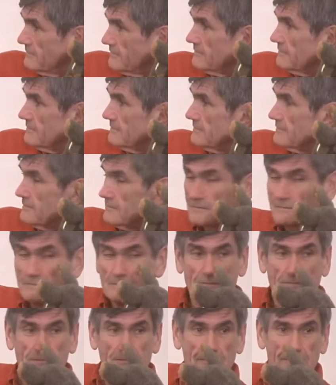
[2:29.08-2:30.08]

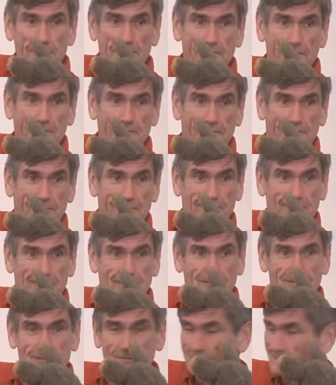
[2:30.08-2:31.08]

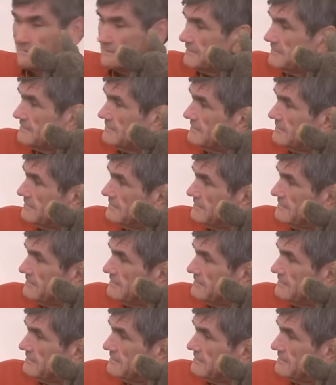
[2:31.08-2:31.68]
Nobody speaks.